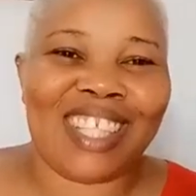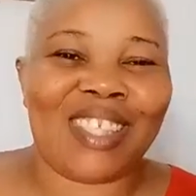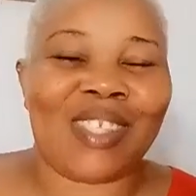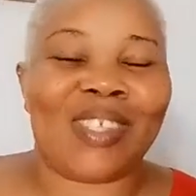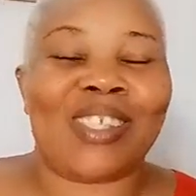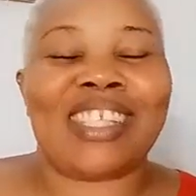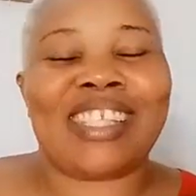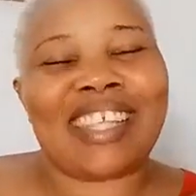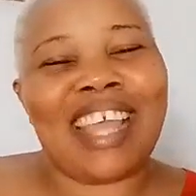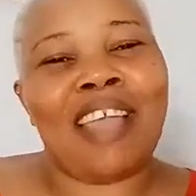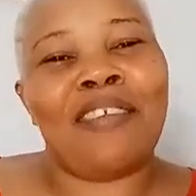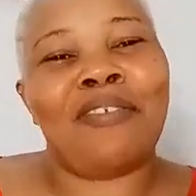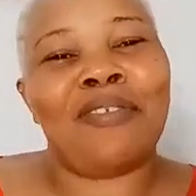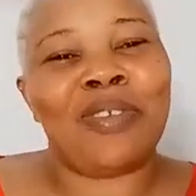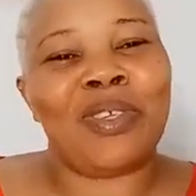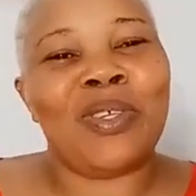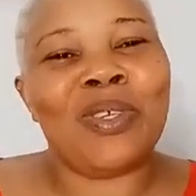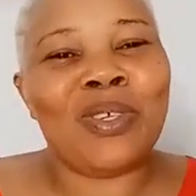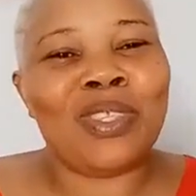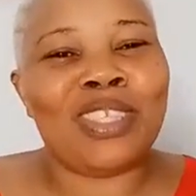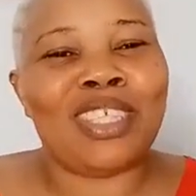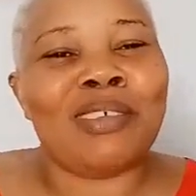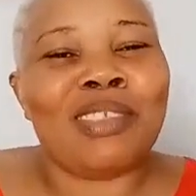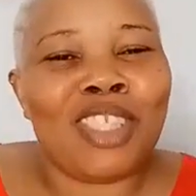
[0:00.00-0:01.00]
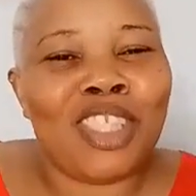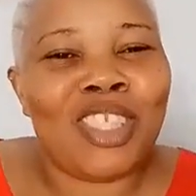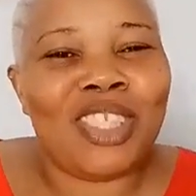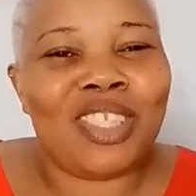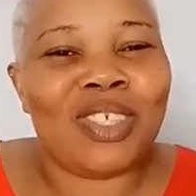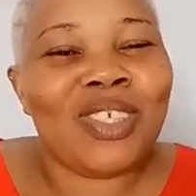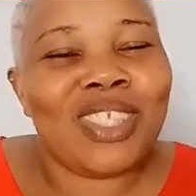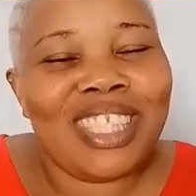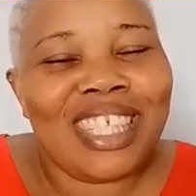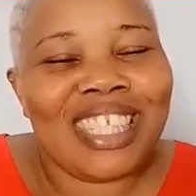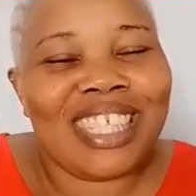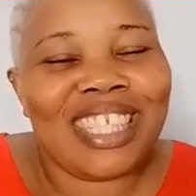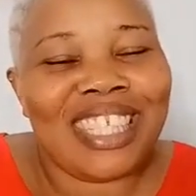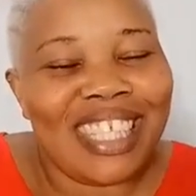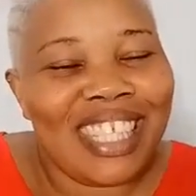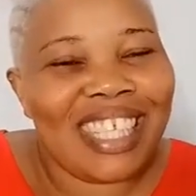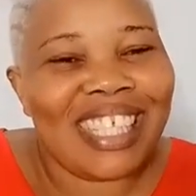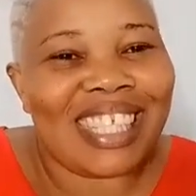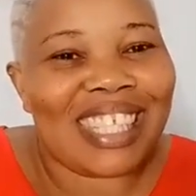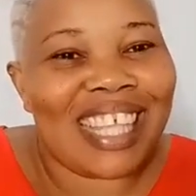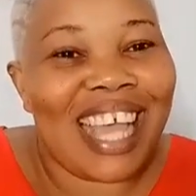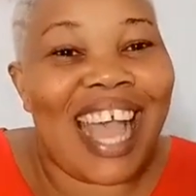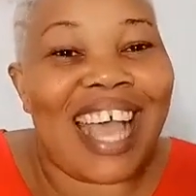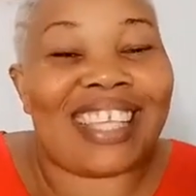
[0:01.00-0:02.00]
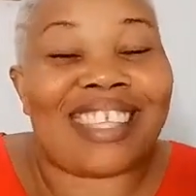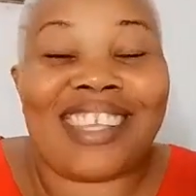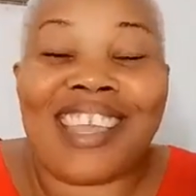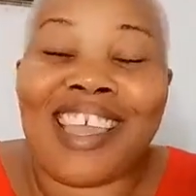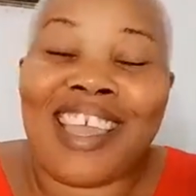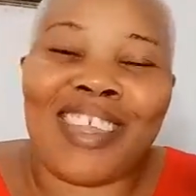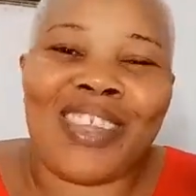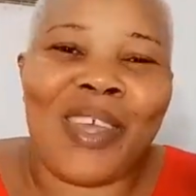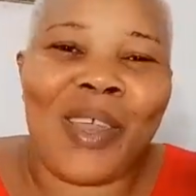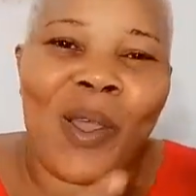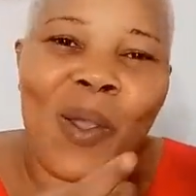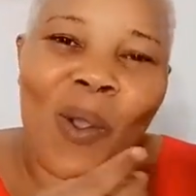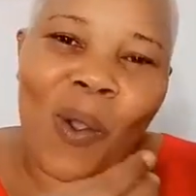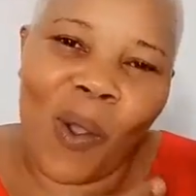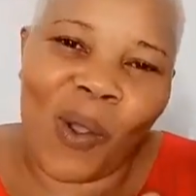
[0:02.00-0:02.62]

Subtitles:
to save you the gist as in the